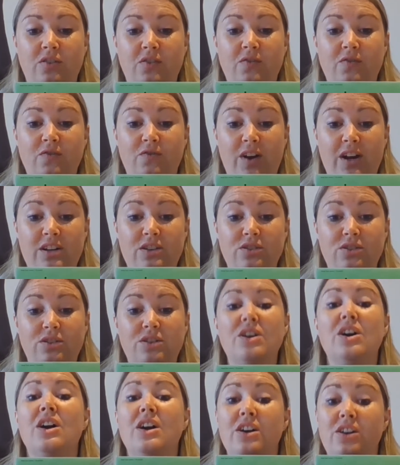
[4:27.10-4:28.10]
Fred
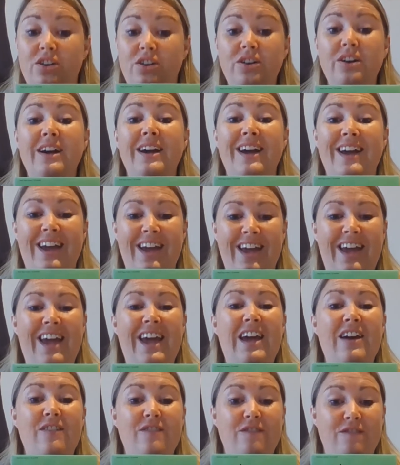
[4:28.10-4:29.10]
talk, g, I,
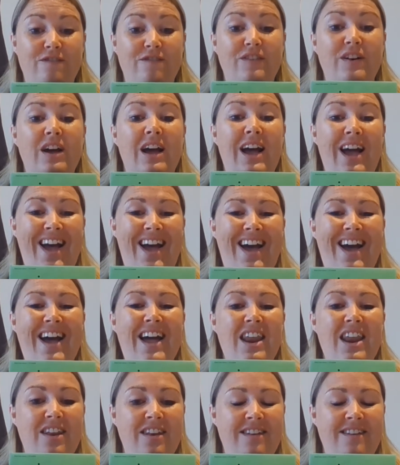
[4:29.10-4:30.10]
v, e,
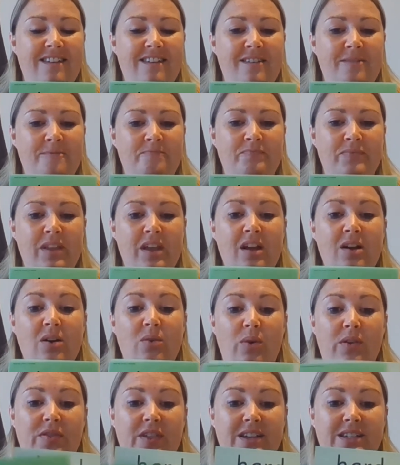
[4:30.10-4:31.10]
n.
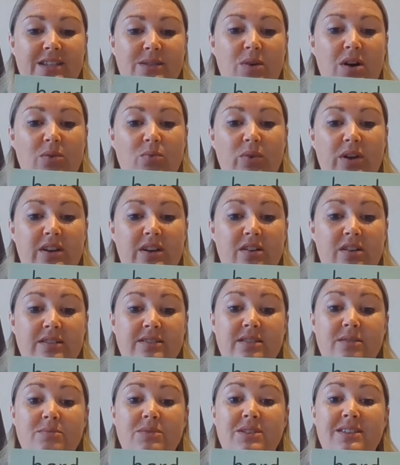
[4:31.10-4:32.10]
With this one, we'd ask
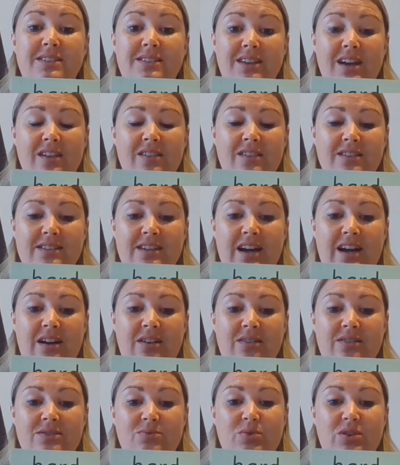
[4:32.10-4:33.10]
them to say the
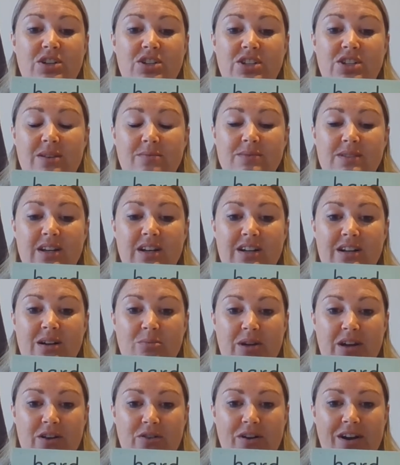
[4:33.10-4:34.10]
sound, which seems a little
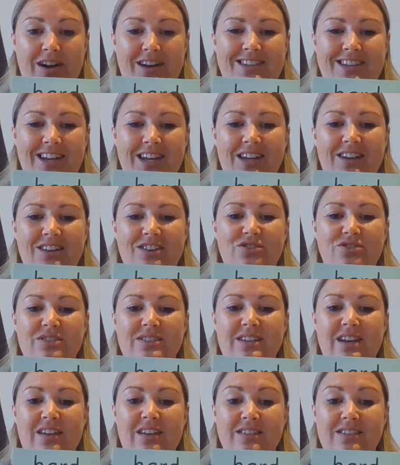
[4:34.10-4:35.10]
bit crazy because you're
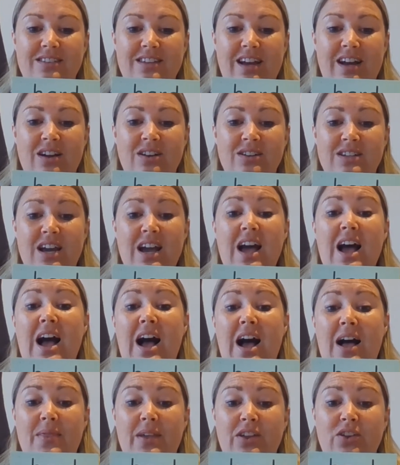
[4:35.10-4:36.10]
saying the sound
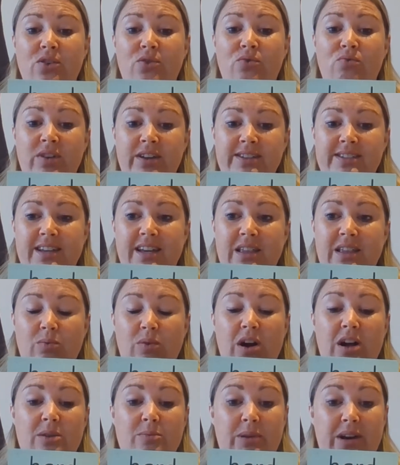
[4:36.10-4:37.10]
and then you're re-saying the
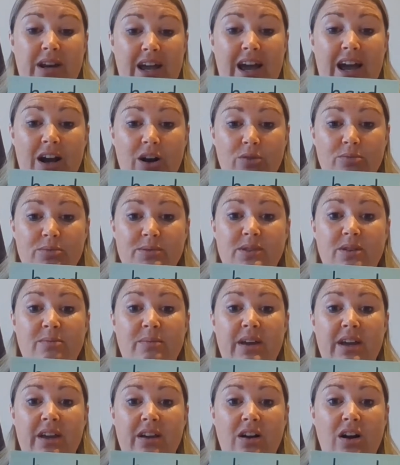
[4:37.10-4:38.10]
word, but it helps them
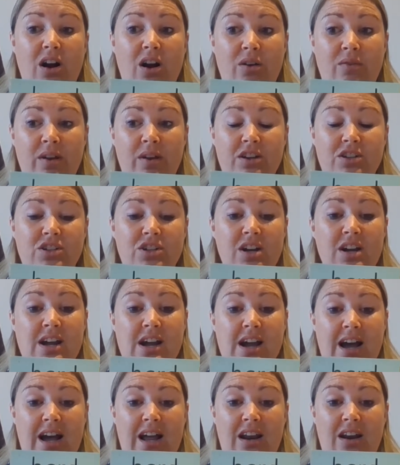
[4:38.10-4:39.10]
encourage
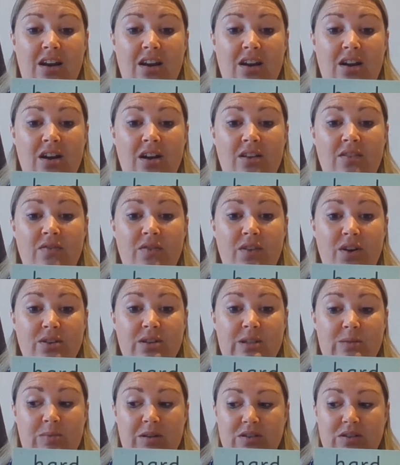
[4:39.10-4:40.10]
and learn those
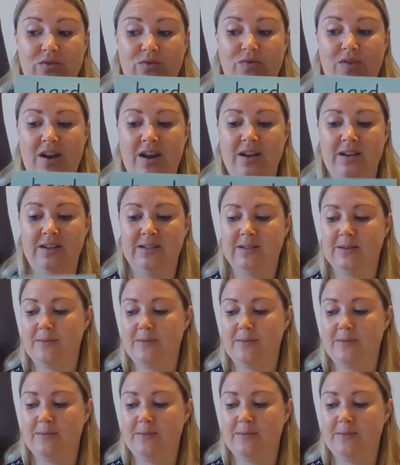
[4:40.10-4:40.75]
special friends.